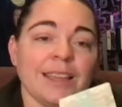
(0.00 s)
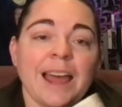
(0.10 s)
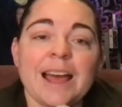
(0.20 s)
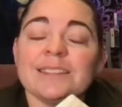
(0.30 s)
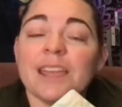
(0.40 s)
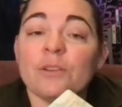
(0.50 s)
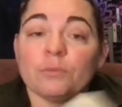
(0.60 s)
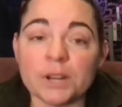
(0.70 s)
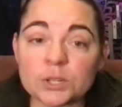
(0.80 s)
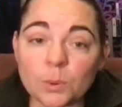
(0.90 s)
has a
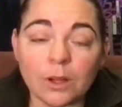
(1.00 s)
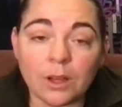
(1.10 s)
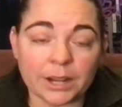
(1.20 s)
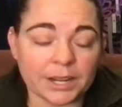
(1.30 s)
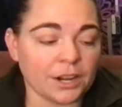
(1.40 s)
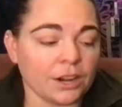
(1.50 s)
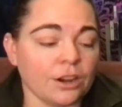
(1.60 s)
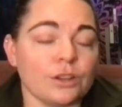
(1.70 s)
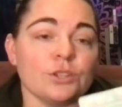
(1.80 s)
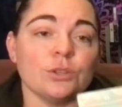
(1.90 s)
ritual on
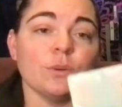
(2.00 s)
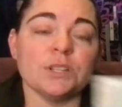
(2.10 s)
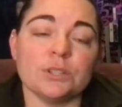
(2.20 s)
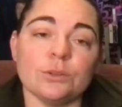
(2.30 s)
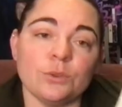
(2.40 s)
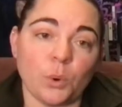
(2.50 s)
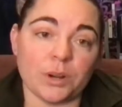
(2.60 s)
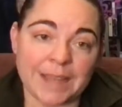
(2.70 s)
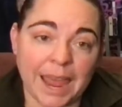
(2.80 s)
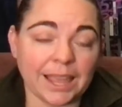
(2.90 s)
here to attune
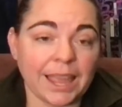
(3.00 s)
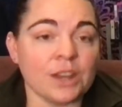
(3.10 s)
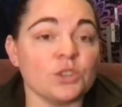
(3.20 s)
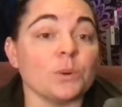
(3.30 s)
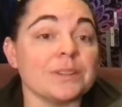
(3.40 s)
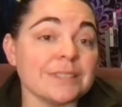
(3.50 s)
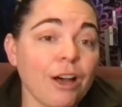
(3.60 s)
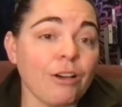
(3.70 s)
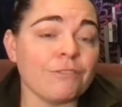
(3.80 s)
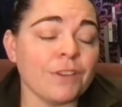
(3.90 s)
your deck and
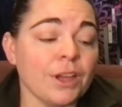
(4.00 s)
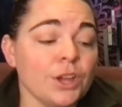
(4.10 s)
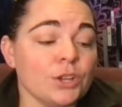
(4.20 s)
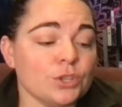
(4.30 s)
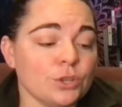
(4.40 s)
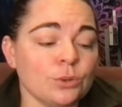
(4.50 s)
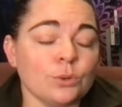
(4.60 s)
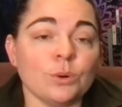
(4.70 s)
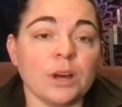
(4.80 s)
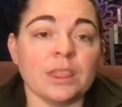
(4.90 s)
yourself
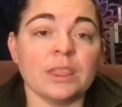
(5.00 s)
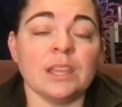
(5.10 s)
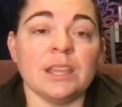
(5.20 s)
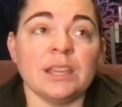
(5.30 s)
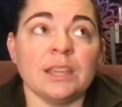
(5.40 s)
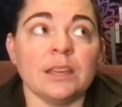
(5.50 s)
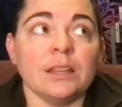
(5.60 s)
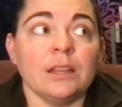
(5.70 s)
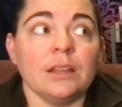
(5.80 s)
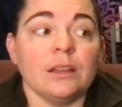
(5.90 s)
to the
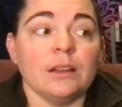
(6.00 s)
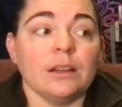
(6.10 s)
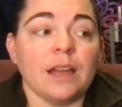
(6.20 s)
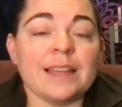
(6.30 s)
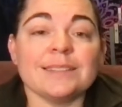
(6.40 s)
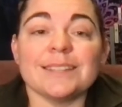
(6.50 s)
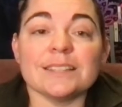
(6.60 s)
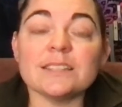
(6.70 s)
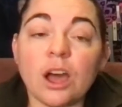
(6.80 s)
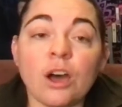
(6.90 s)

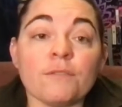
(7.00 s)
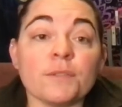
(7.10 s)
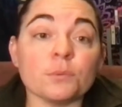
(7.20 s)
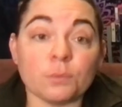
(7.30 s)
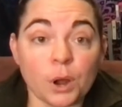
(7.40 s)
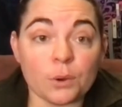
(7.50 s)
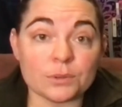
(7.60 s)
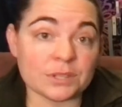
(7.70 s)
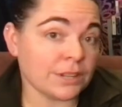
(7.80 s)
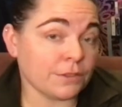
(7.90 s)
essence of the
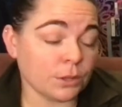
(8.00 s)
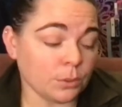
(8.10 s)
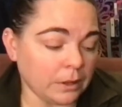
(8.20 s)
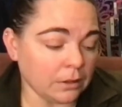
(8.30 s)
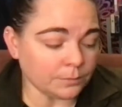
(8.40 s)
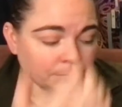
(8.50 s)
rose, if you will,